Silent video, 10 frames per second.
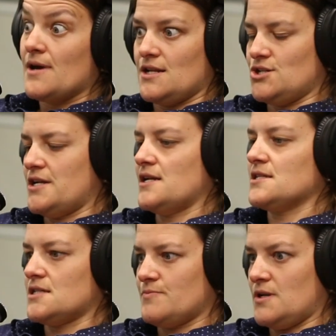not a
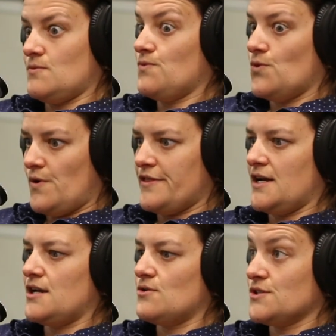geneticist, but the one
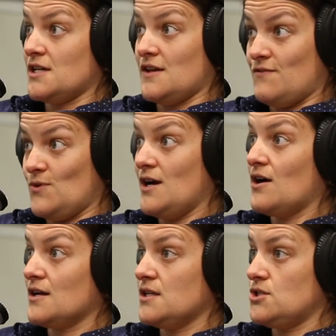thing I know is like if we
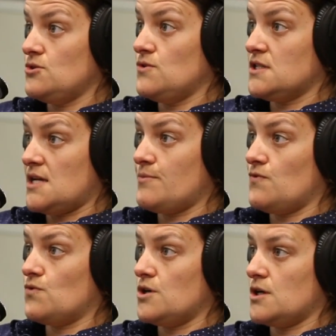are going to do this type
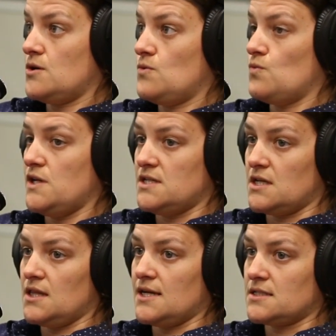of work, we need to
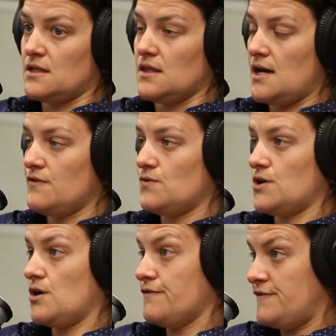collect a lot of what
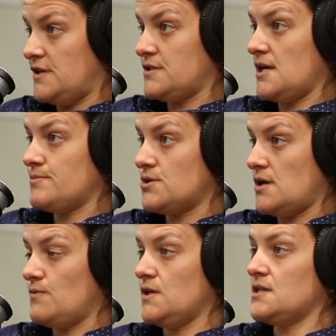are called phenotypes,
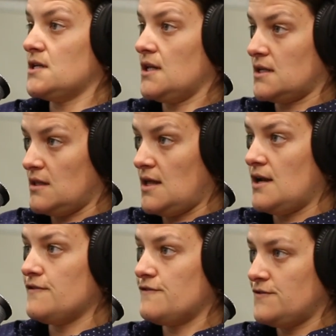right? We need to collect a lot
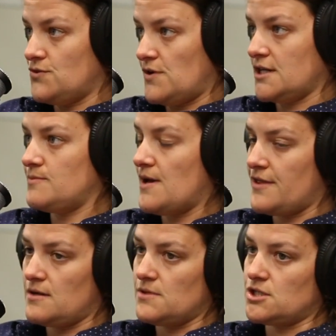of direct
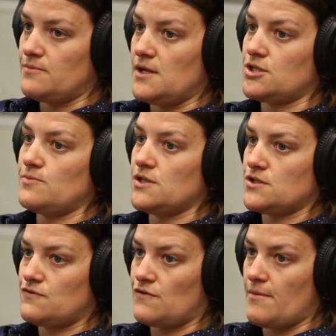methane emission
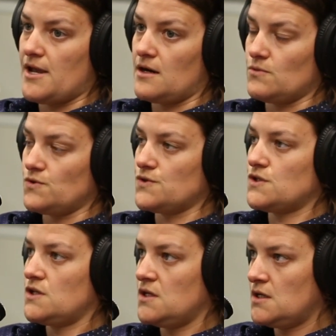measurements from
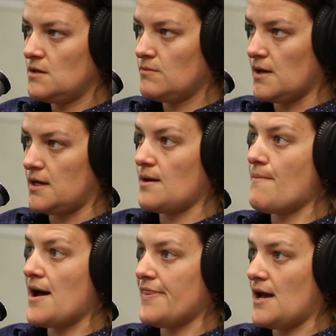animals and
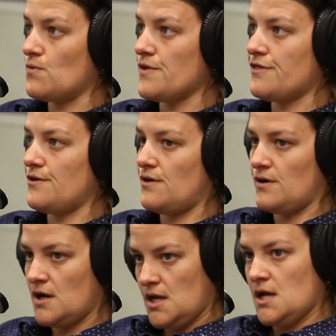combine that with their